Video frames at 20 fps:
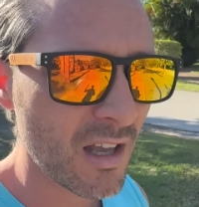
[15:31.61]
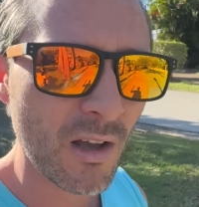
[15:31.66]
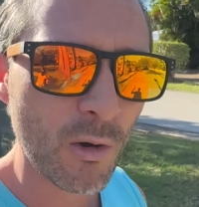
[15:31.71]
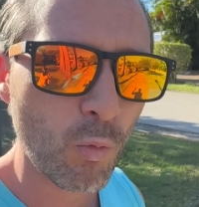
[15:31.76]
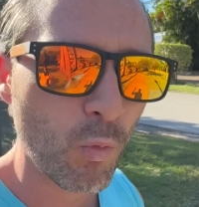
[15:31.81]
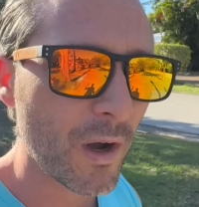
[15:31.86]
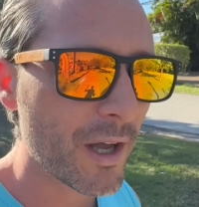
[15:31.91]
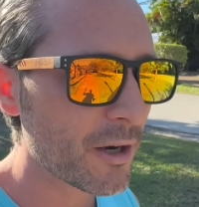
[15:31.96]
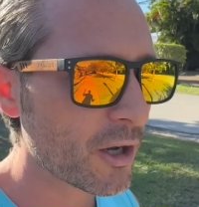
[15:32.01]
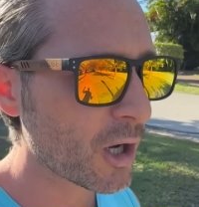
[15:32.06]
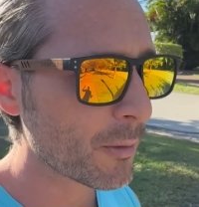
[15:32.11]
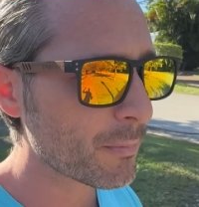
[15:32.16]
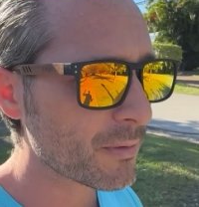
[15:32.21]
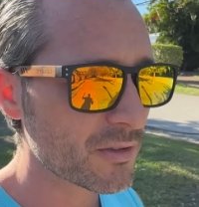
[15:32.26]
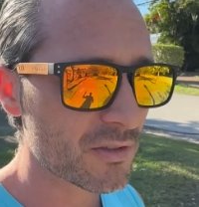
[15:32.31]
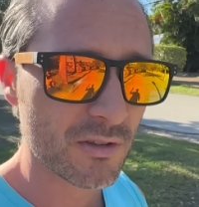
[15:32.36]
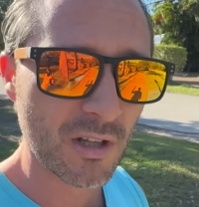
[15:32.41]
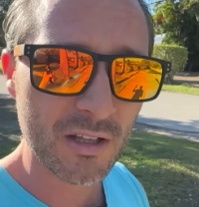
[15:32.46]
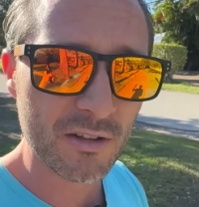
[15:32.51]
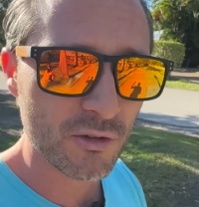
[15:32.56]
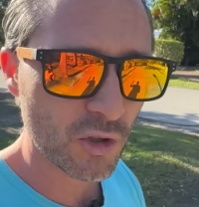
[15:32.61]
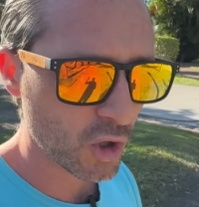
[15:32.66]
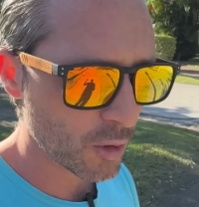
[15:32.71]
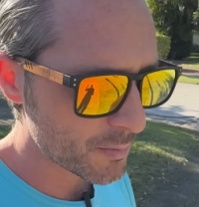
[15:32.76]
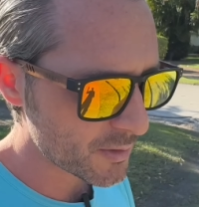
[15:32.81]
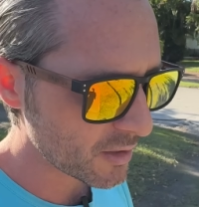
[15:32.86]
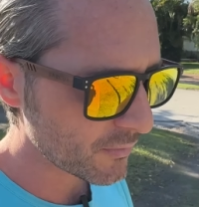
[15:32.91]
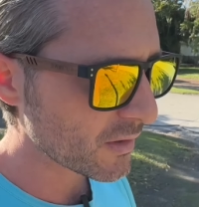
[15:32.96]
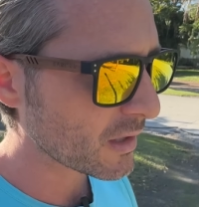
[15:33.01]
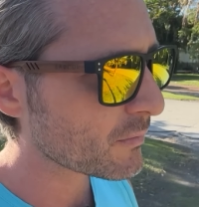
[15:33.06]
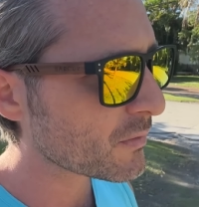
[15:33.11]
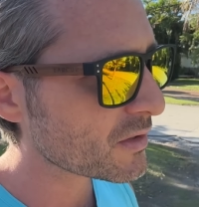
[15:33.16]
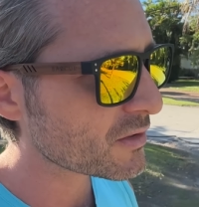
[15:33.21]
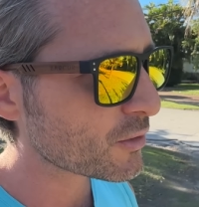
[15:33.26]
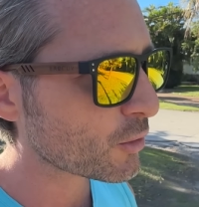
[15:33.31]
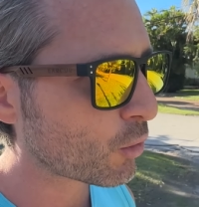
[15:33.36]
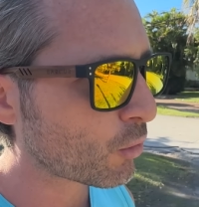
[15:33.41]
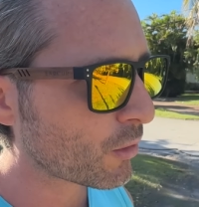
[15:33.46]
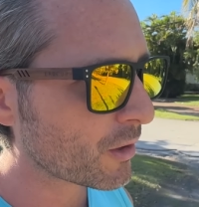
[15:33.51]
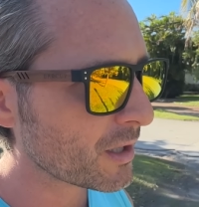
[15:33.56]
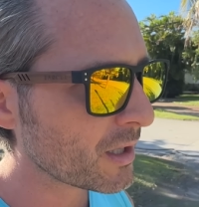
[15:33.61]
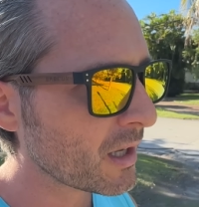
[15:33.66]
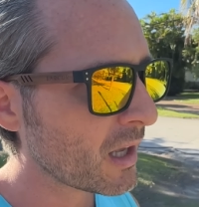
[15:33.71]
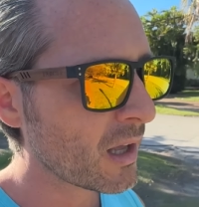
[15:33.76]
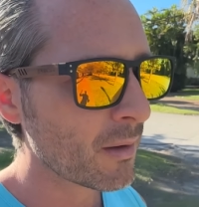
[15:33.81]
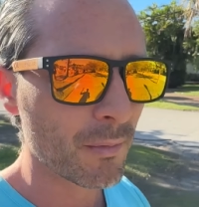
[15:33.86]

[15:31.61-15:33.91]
went up in terms of inventory,